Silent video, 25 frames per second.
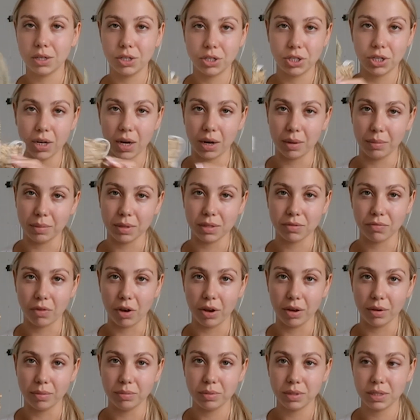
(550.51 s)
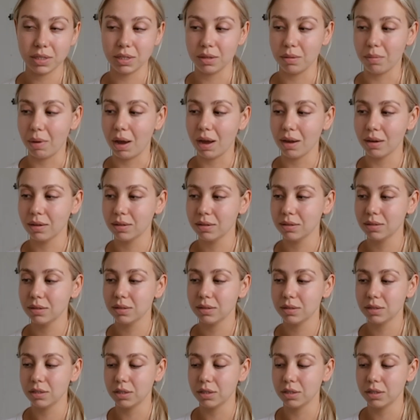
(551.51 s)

Jacquemus vibes to the max.